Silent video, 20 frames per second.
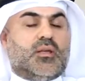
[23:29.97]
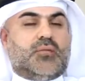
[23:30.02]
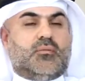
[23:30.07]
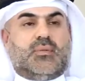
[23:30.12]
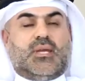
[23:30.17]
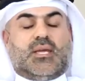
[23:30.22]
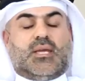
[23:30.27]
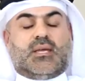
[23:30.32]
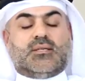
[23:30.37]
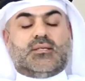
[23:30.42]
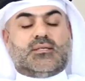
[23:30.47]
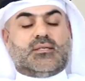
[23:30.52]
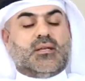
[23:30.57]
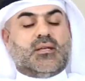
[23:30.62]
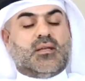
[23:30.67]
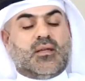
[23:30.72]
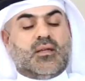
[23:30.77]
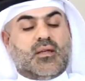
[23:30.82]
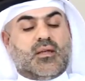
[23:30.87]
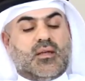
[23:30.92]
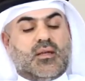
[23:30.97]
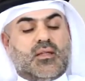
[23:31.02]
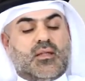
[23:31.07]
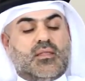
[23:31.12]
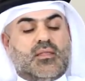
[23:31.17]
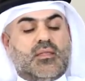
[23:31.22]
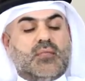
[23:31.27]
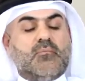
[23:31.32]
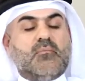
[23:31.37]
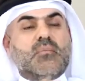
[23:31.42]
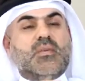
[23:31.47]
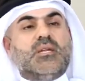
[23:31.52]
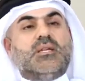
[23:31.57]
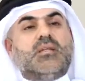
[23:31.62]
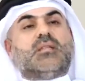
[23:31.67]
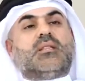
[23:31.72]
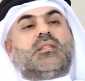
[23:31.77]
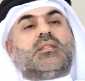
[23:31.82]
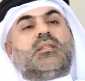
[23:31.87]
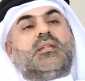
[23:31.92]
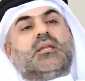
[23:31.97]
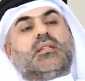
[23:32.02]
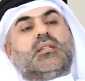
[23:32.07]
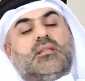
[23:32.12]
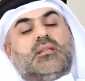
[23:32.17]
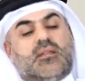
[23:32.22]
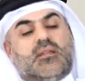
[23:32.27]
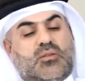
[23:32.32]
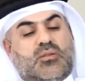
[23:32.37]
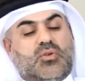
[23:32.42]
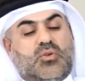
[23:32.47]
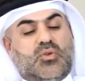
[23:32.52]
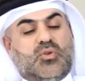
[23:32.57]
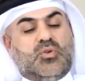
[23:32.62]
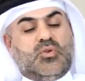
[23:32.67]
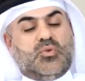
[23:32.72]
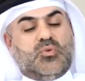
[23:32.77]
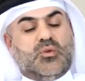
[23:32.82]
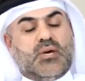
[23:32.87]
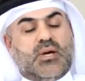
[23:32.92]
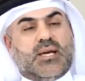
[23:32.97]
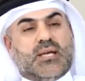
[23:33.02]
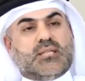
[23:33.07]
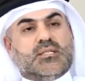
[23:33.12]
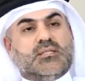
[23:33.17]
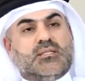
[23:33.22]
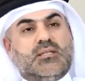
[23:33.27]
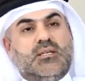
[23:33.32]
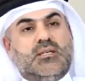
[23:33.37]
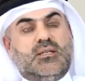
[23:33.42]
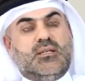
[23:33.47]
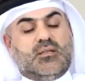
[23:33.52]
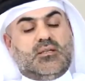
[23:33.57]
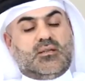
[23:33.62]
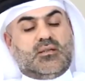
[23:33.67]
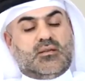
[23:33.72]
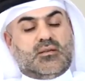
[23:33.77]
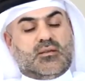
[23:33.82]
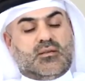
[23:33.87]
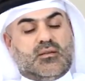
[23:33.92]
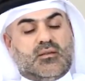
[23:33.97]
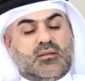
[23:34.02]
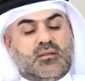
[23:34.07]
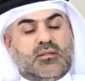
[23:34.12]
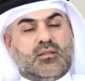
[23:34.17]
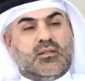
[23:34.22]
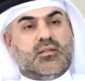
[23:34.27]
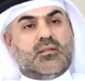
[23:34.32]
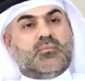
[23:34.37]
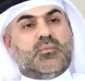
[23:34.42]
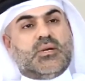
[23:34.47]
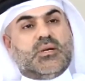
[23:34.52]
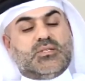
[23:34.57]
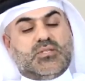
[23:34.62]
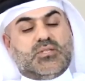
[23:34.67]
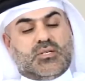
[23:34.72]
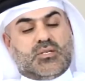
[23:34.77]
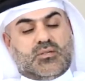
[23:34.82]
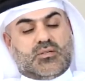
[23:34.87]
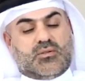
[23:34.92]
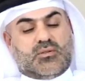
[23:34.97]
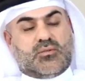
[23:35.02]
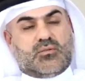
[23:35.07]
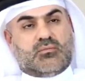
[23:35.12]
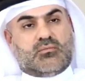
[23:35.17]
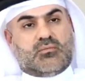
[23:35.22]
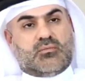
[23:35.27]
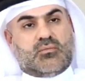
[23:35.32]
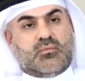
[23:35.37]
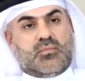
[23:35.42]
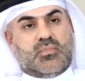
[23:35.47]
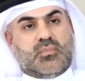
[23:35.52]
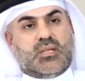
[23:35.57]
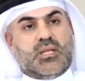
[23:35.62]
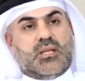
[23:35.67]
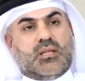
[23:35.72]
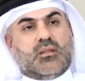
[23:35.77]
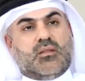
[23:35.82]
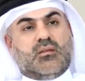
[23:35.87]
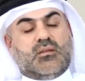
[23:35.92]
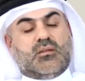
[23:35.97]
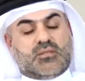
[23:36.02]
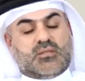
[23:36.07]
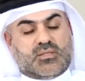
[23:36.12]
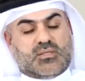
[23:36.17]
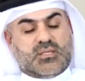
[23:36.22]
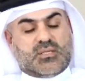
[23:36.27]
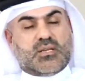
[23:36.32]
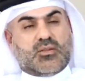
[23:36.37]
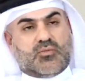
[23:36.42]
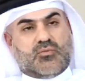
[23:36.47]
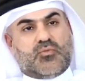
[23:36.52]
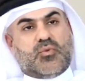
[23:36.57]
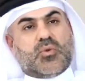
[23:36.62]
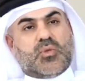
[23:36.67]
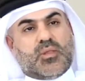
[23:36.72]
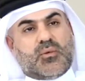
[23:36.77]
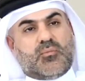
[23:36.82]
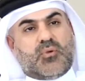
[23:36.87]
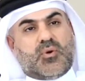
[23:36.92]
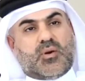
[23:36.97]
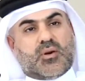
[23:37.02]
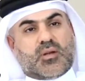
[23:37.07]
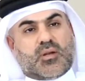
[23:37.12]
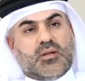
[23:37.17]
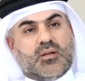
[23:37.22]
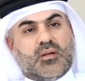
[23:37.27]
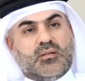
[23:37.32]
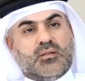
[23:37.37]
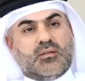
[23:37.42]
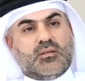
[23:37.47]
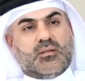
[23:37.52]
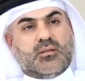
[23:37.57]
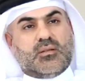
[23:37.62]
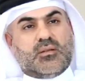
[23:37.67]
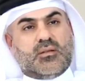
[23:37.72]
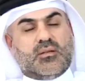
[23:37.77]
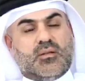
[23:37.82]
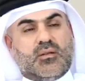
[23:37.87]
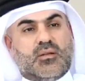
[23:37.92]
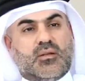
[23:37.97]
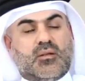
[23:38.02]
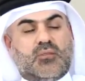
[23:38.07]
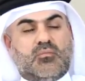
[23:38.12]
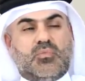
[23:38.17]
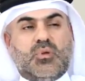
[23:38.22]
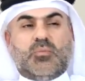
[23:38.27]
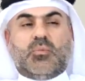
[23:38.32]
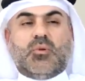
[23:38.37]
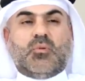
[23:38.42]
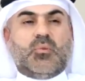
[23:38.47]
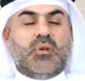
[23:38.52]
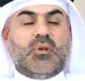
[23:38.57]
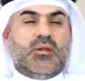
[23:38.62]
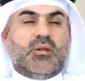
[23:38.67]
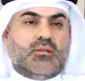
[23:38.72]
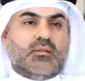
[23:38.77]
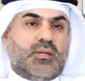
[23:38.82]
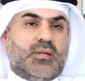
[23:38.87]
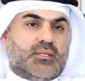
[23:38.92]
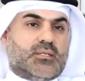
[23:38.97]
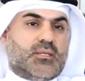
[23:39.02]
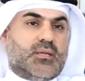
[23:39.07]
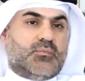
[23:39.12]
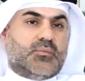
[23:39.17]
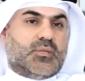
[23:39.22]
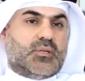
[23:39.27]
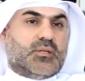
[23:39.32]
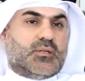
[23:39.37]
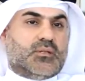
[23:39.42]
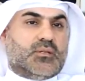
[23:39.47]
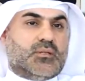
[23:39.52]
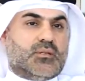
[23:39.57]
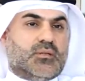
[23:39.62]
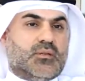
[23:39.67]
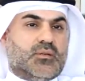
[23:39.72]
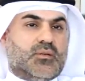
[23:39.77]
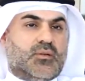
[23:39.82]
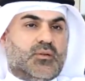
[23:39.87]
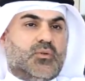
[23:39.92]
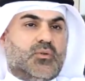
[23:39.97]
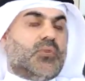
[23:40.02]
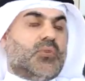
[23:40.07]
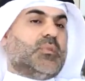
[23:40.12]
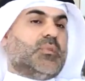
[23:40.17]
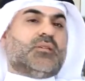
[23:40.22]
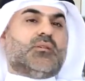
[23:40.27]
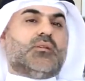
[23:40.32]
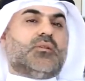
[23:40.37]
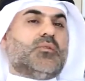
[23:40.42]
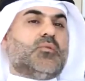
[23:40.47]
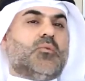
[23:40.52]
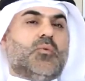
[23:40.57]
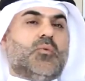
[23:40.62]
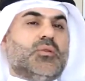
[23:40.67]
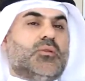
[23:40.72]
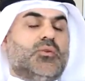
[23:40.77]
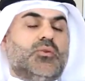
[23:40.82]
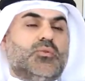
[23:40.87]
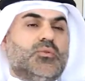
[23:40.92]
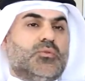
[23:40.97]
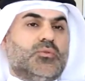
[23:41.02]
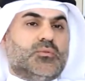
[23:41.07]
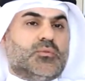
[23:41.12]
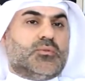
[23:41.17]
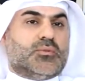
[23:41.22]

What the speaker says: Because the minute that you exceed the budget that it's set for the market, people will not accept it, no matter what you do.